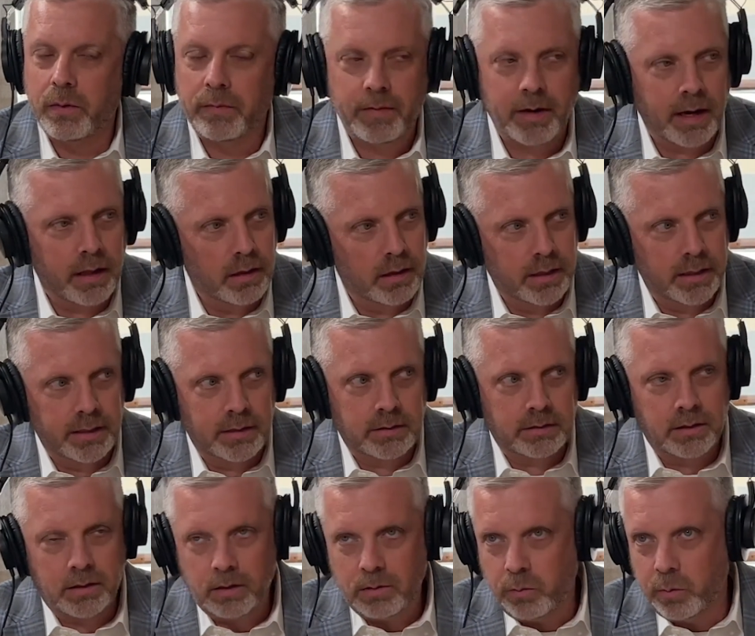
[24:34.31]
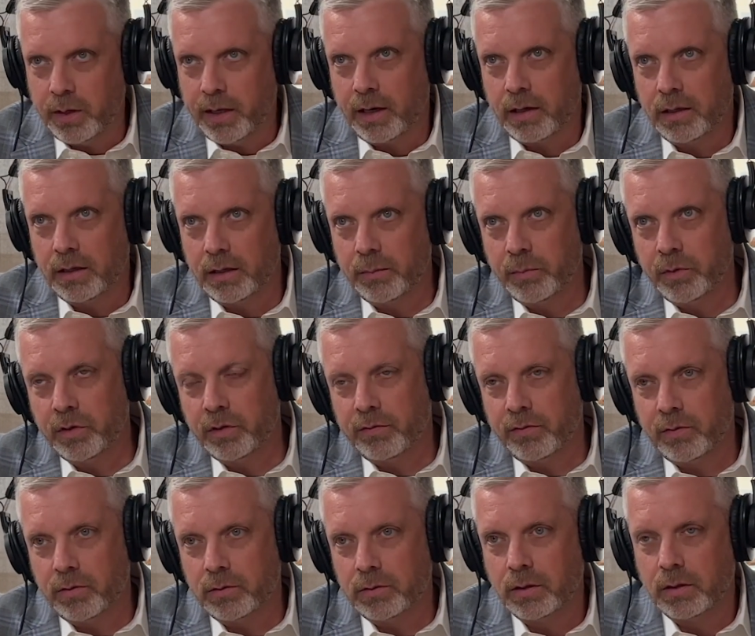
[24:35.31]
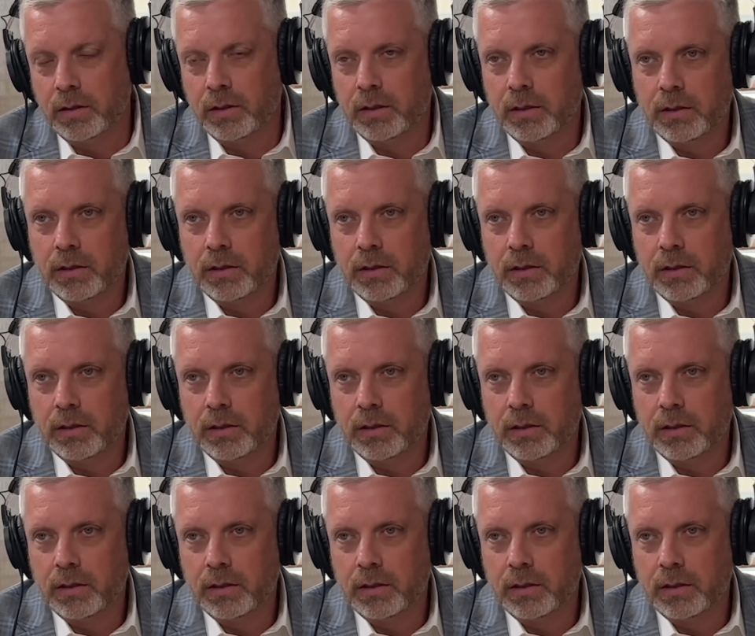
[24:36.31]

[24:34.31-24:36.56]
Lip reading: We've got links to Gwinnett Clean Beautiful,